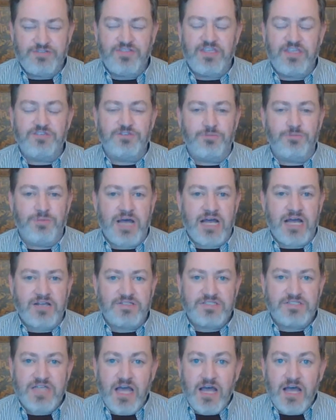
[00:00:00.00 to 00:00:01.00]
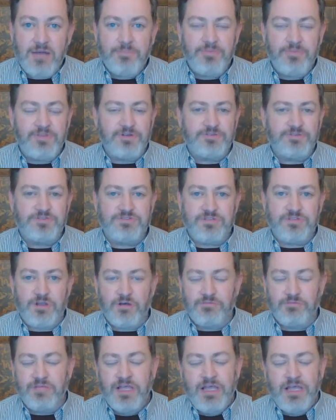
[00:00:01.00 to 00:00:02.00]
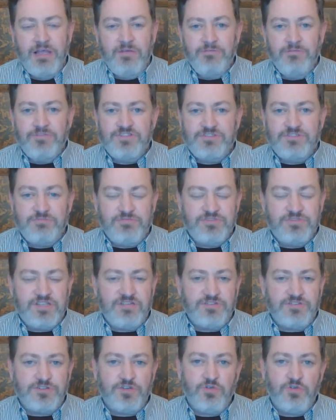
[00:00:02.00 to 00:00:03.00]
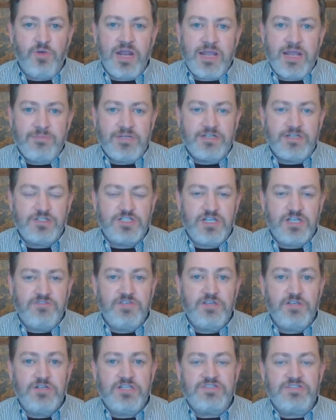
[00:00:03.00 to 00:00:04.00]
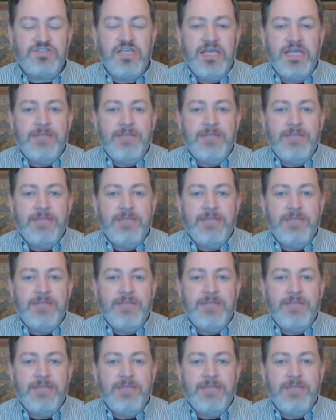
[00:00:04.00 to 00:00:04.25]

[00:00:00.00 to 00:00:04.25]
Things are boxed up. There's, stuff is crammed on shelving units.